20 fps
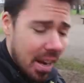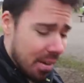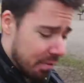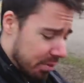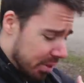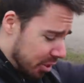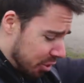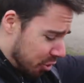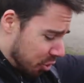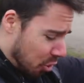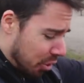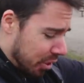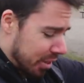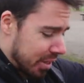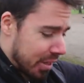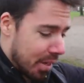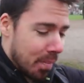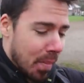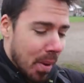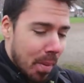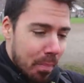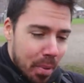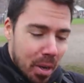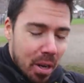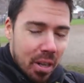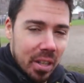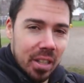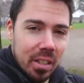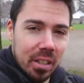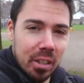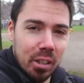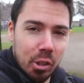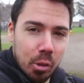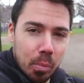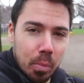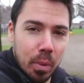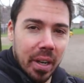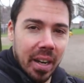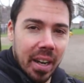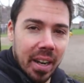Every joint in my body is
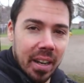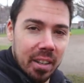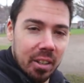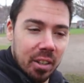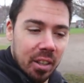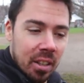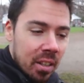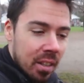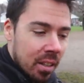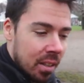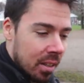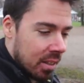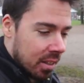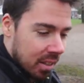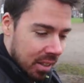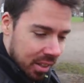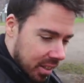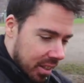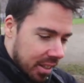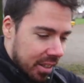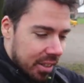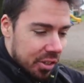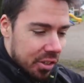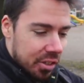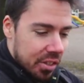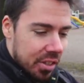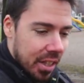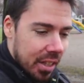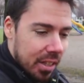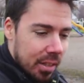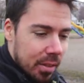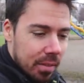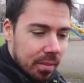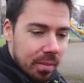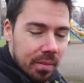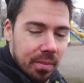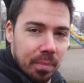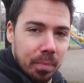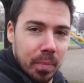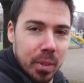lubricated like a sex
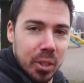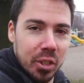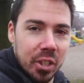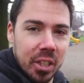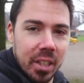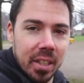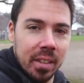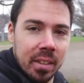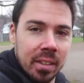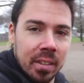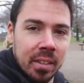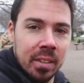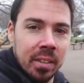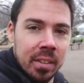machine.